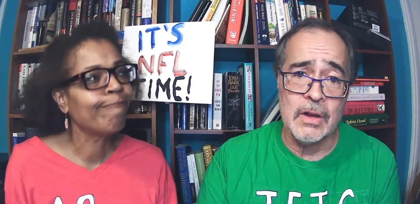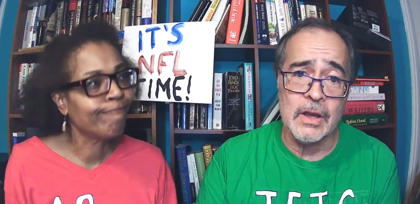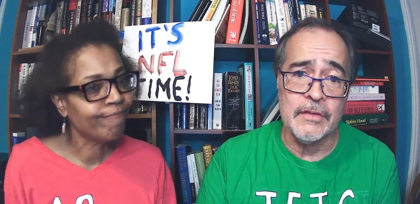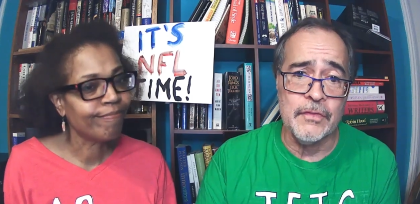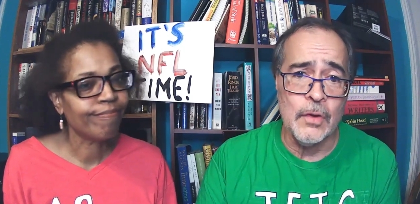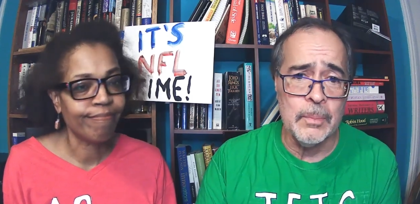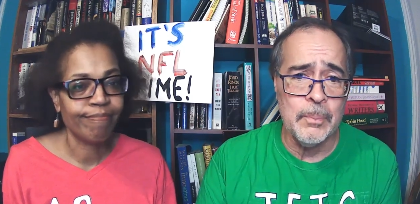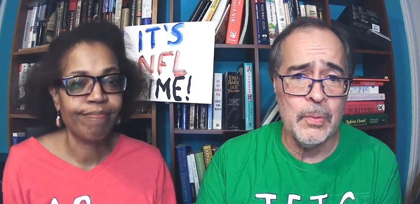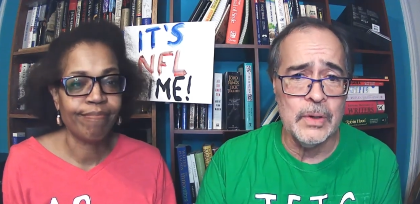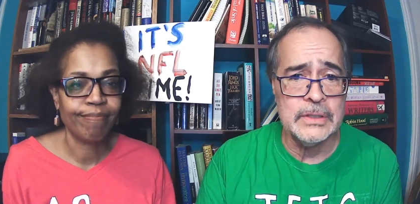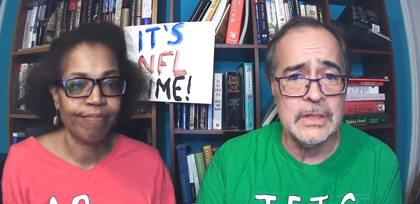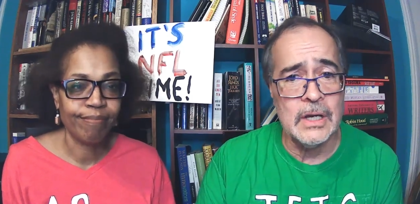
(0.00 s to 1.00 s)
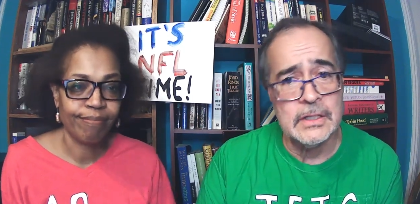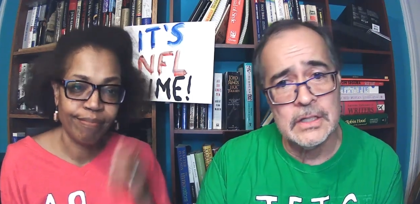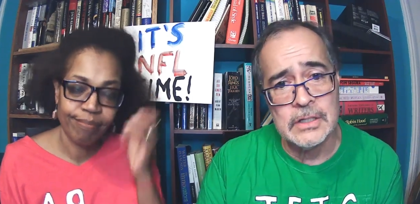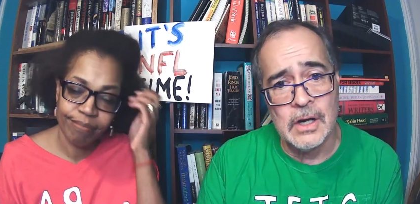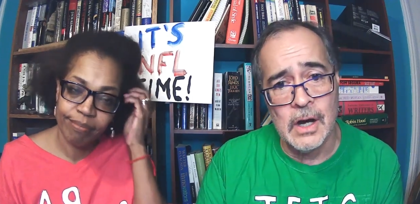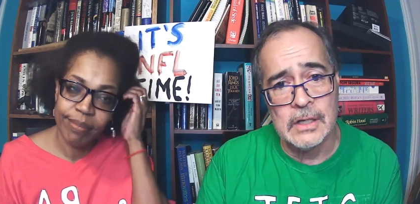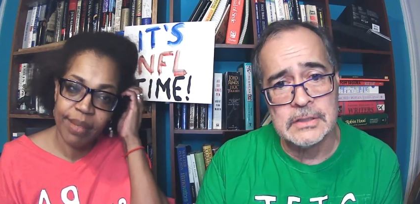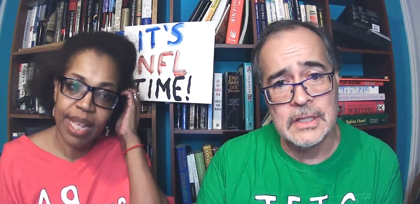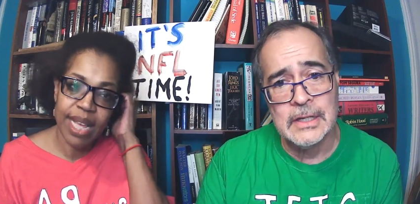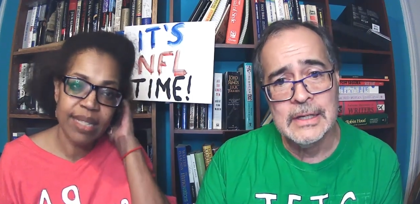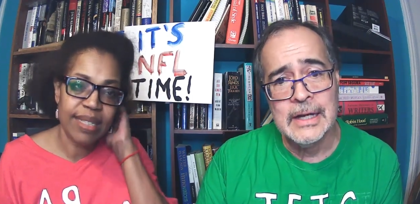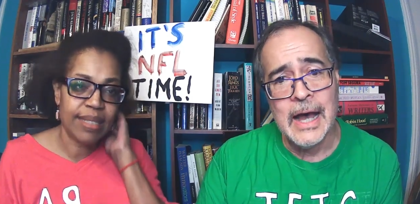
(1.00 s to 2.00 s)
Speaker 1: and are four-point underdogs.
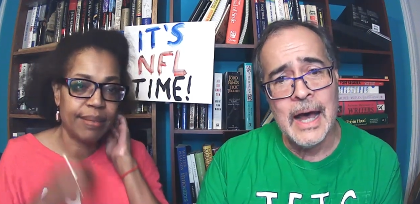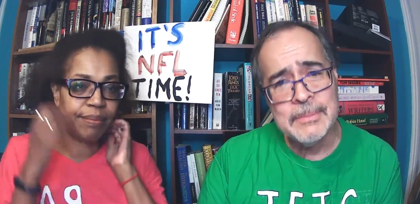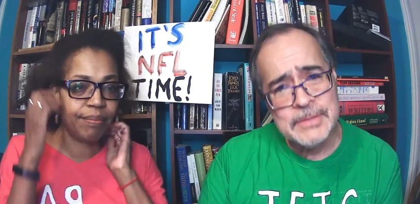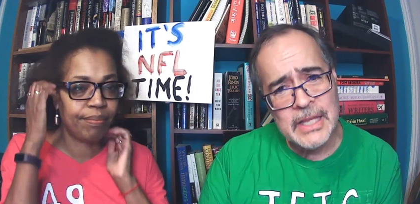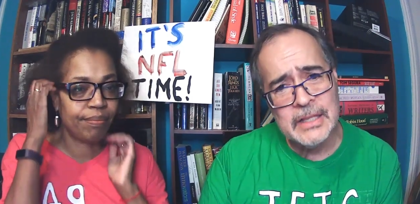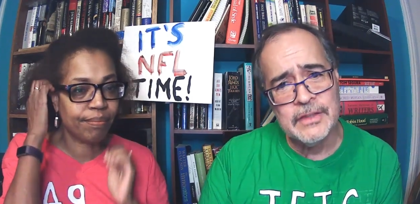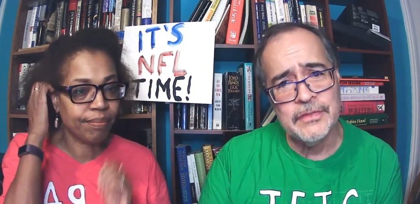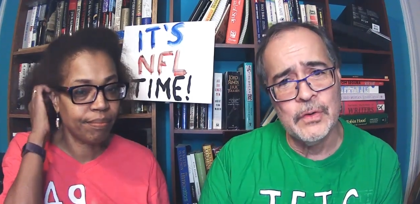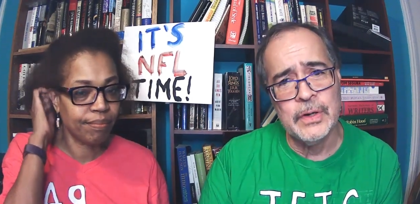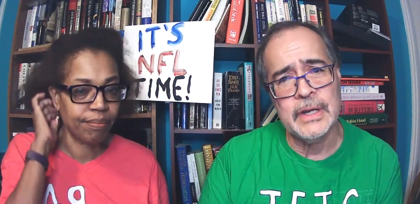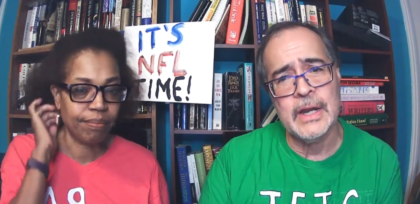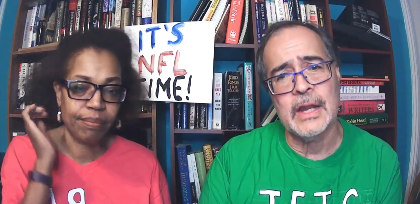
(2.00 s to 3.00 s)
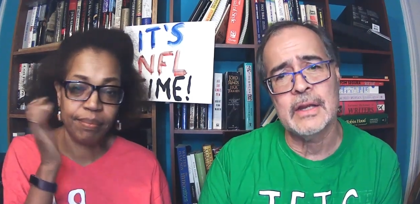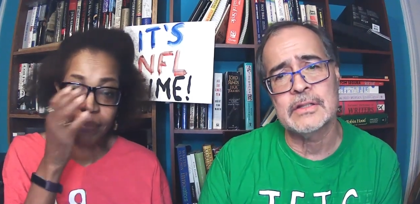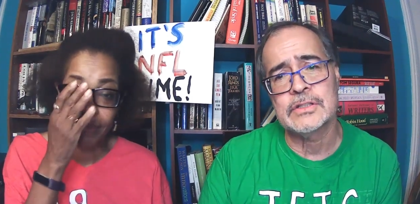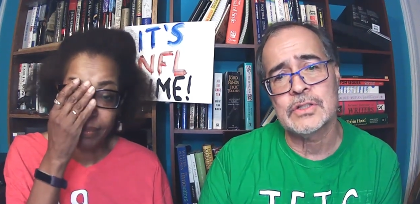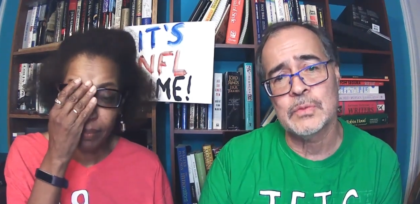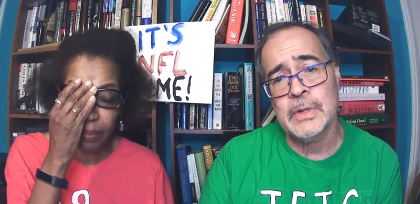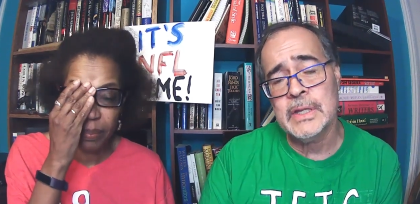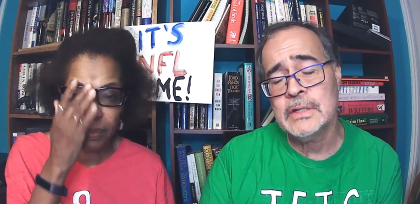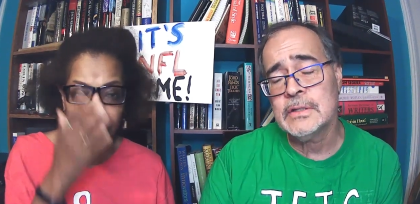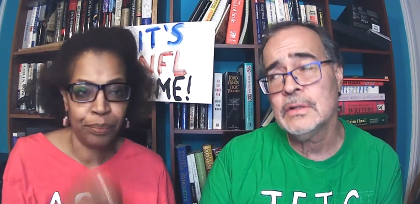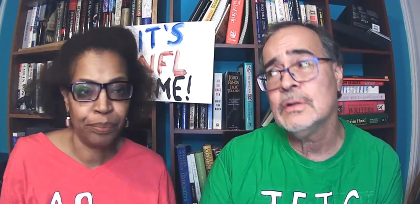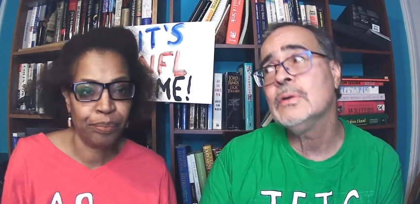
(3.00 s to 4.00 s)
Yes. I'm taking the 49ers to win.
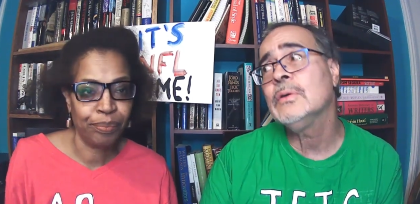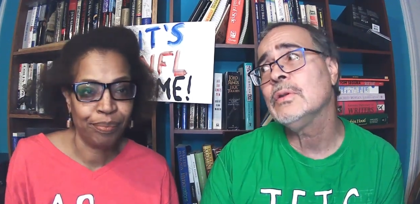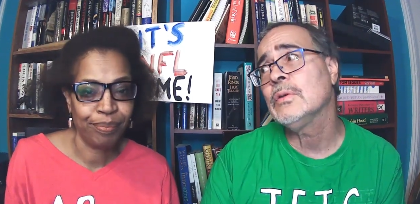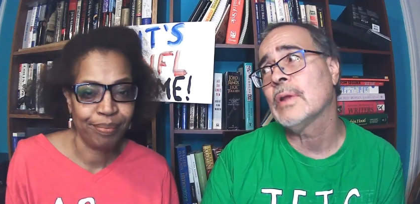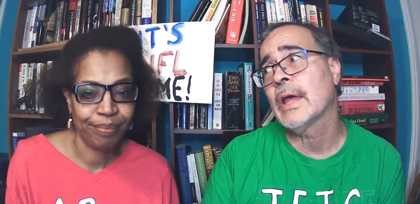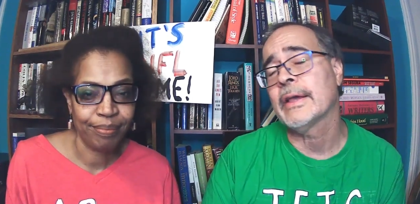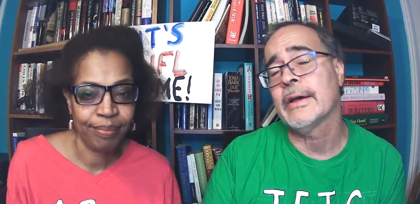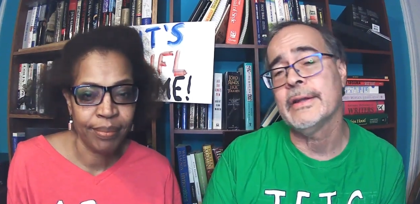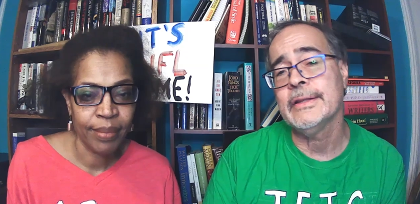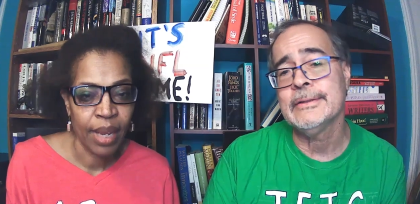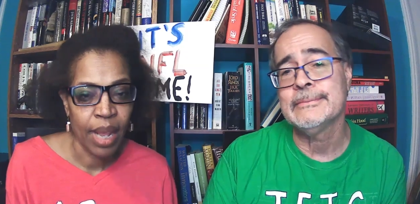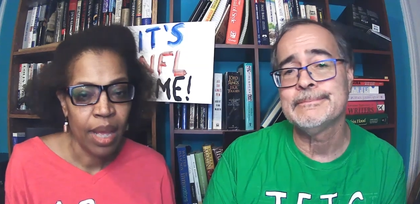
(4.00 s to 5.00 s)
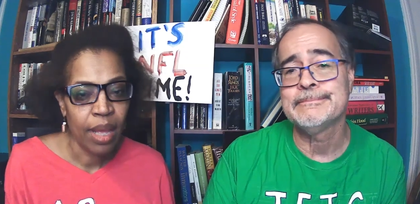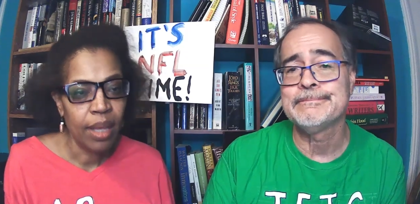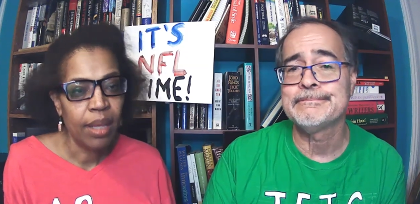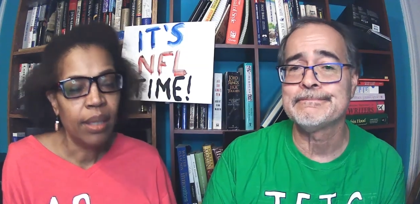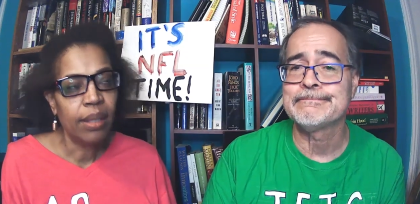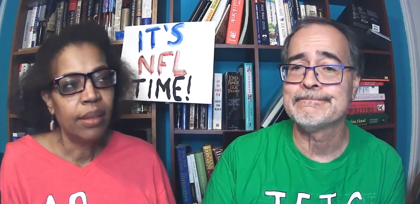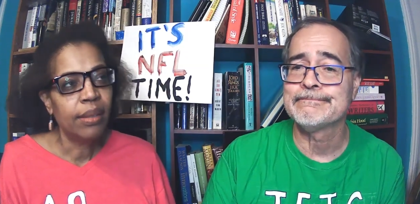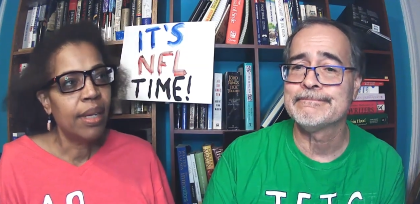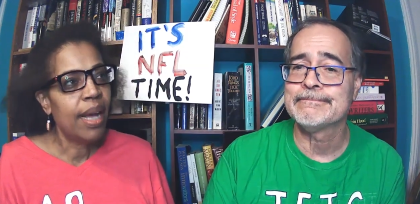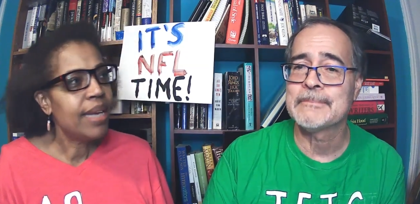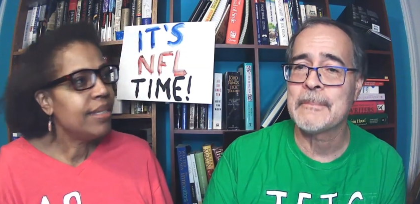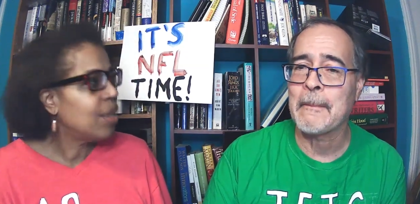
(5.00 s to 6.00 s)
Who do you like, honey?
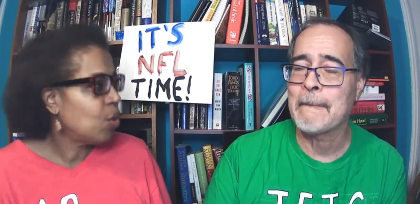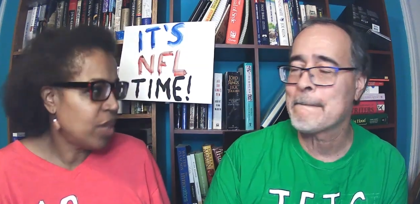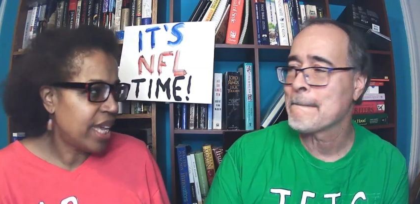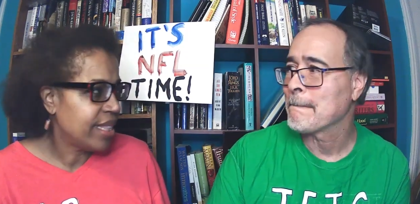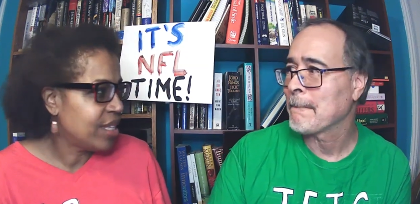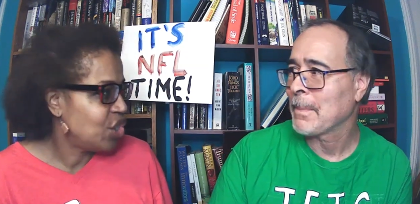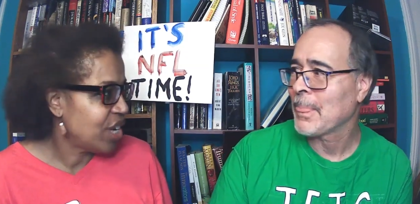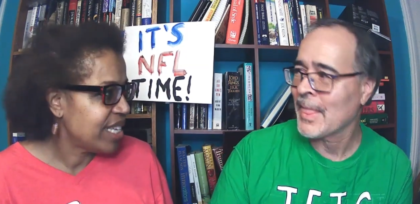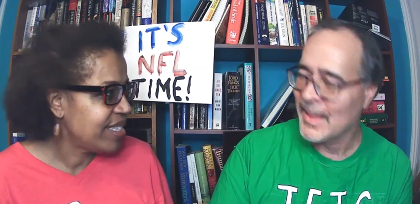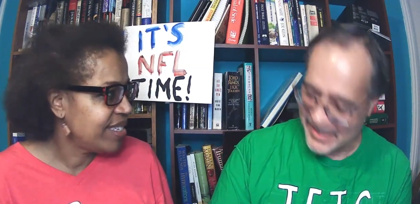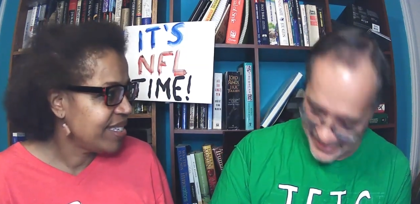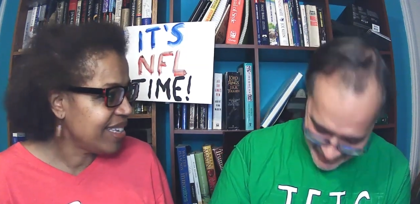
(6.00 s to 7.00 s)
Speaker 2: I don't like the Jets.